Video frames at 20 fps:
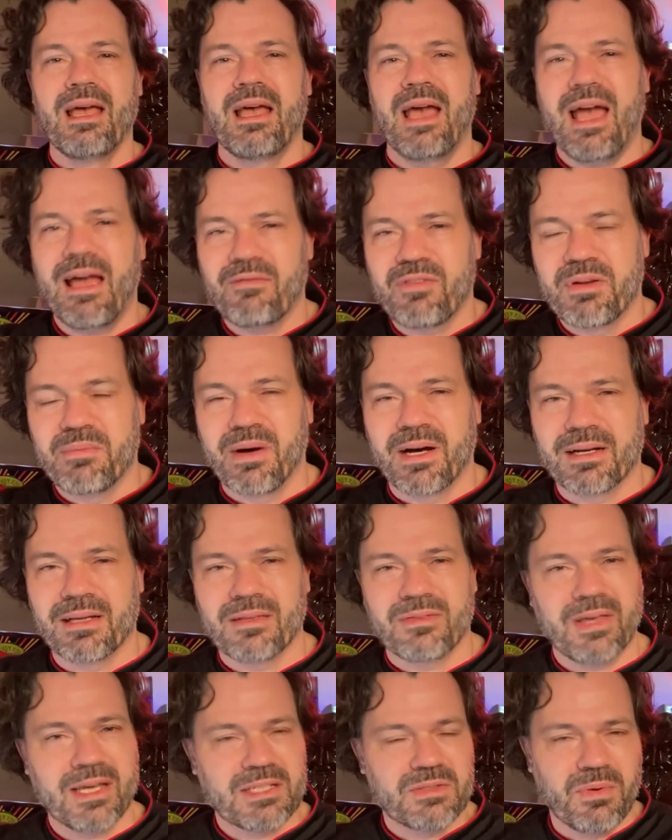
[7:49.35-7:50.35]
Everybody,
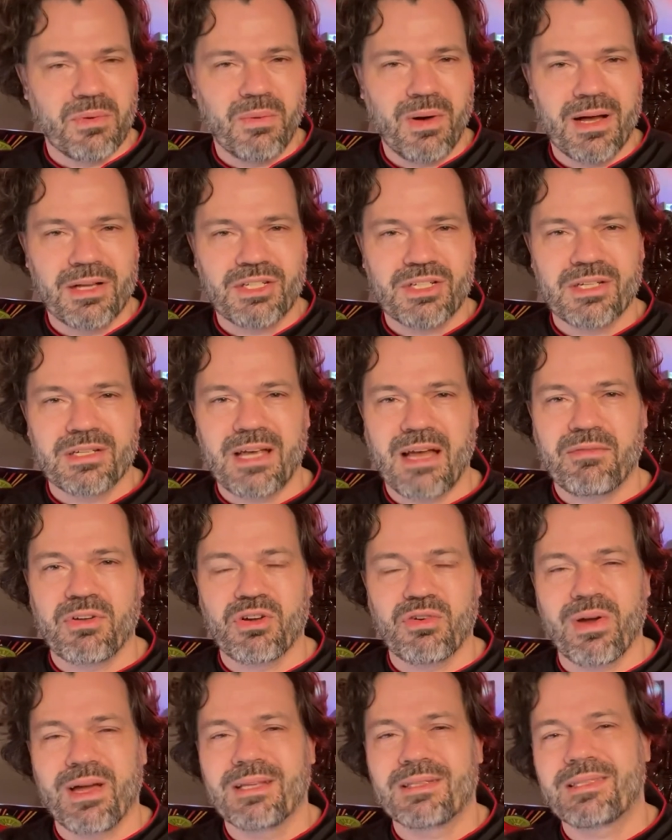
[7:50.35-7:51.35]
thanks for watching. Have a
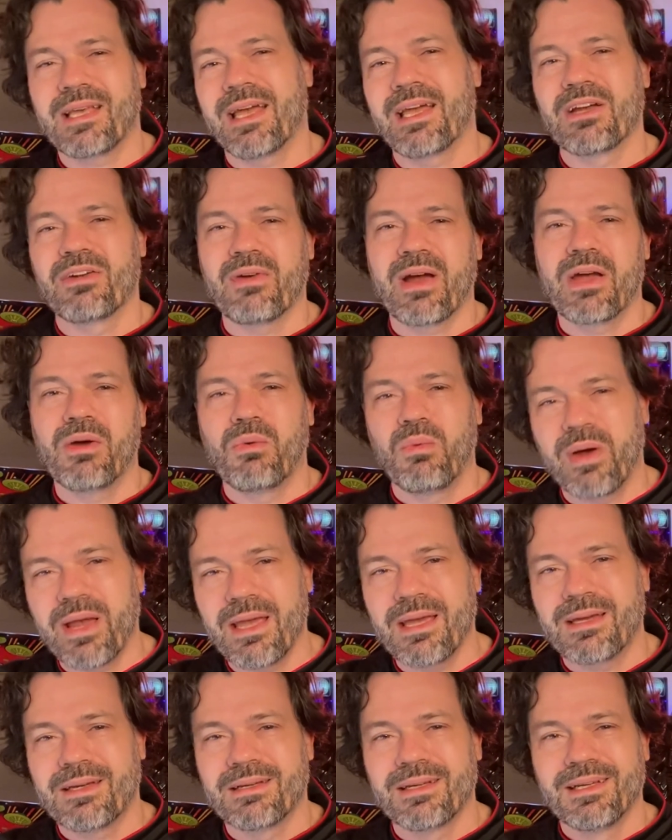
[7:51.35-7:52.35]
great day, a great
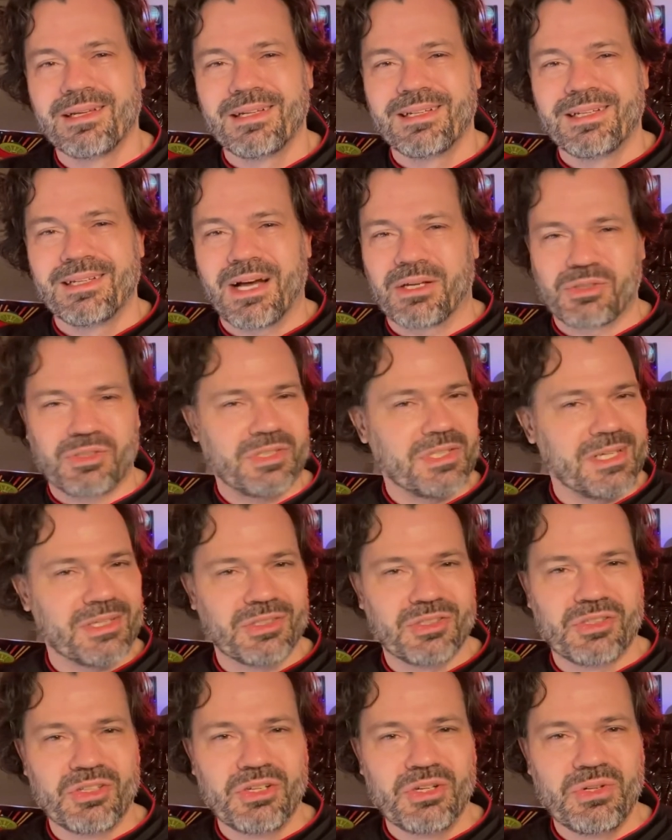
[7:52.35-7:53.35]
week. I'll see you
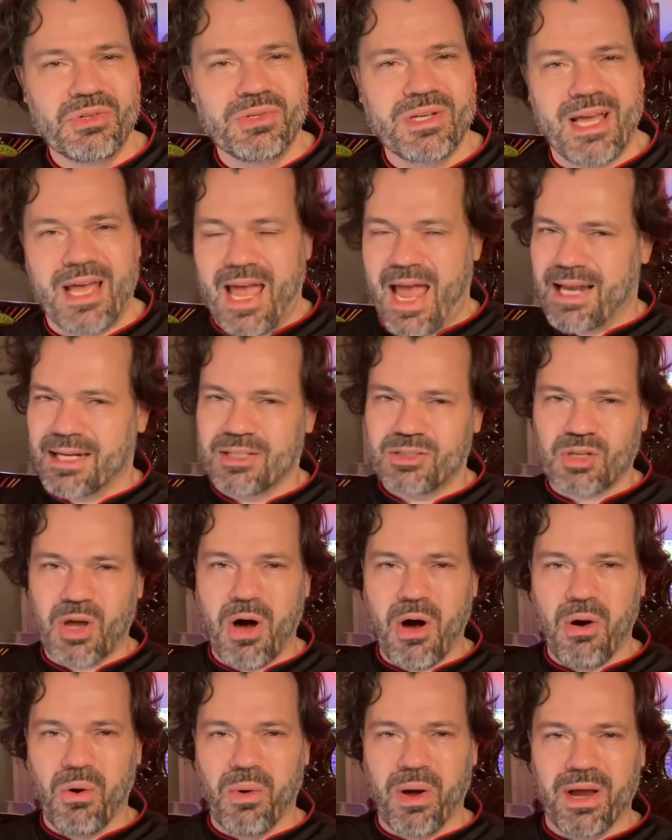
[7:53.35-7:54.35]
soon. And as
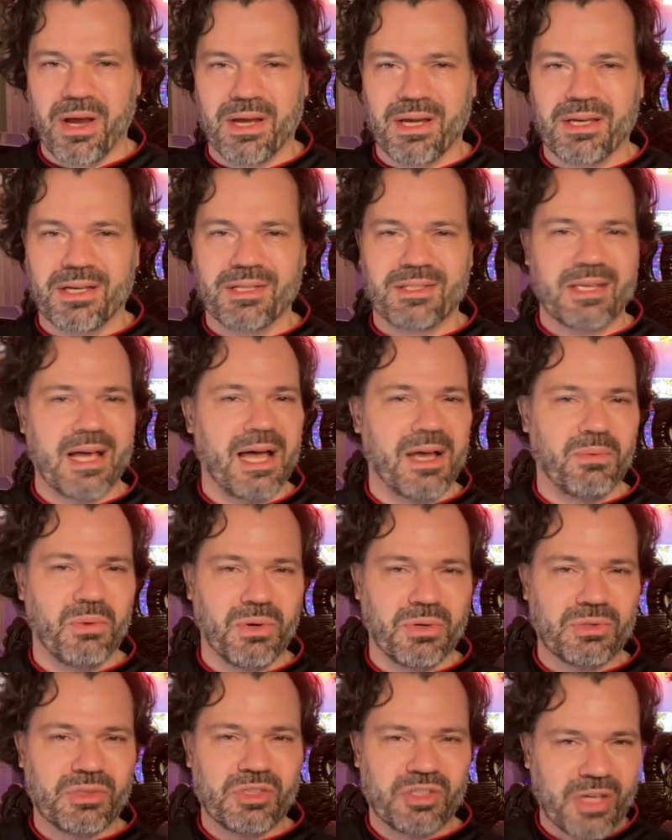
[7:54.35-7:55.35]
always, I
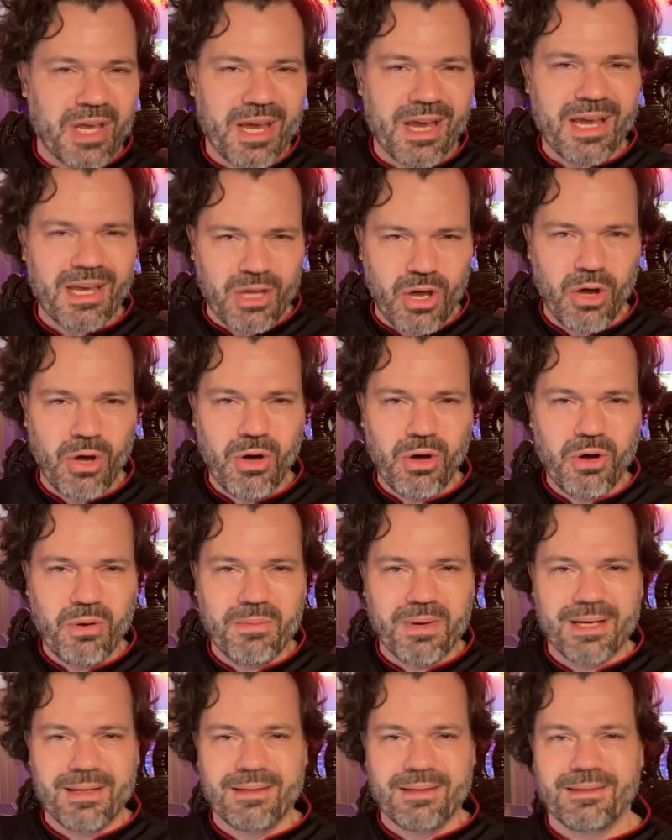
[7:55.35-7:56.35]
will see
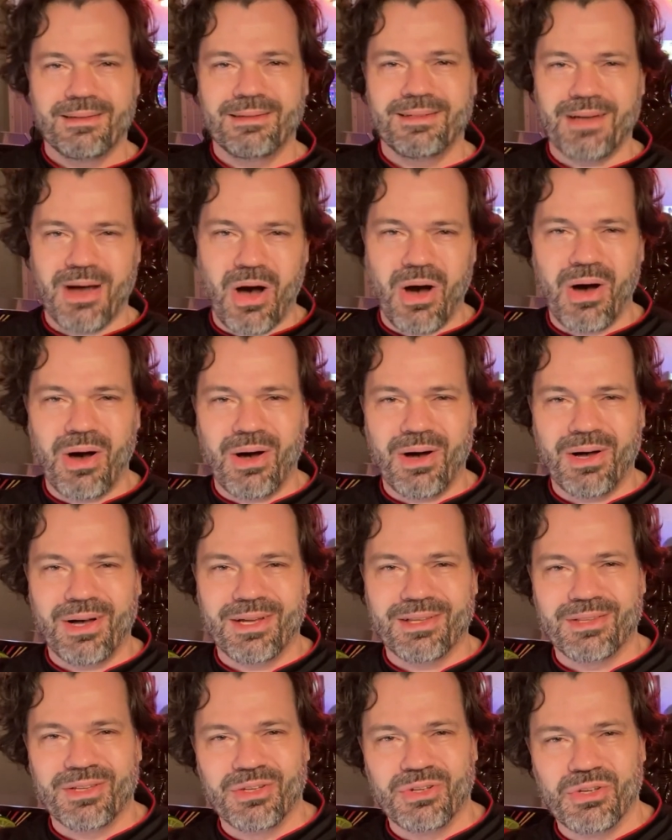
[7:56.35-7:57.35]
you
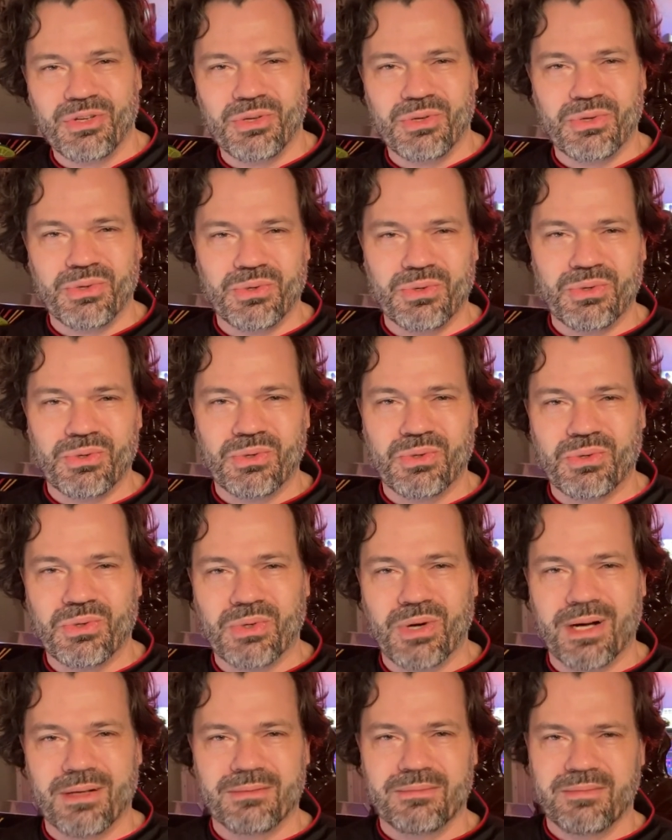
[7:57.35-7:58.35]
on the
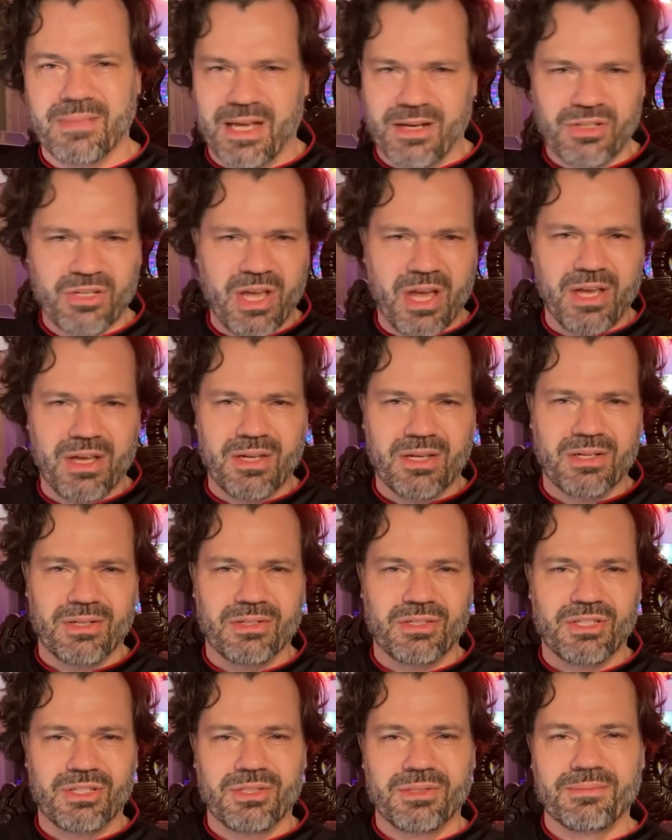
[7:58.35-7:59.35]
new
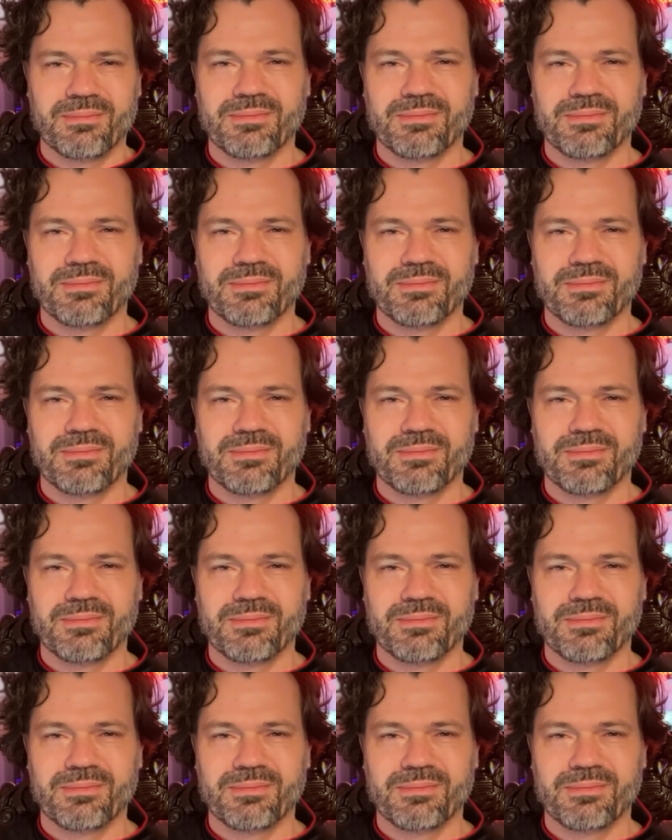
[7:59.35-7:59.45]
Engage.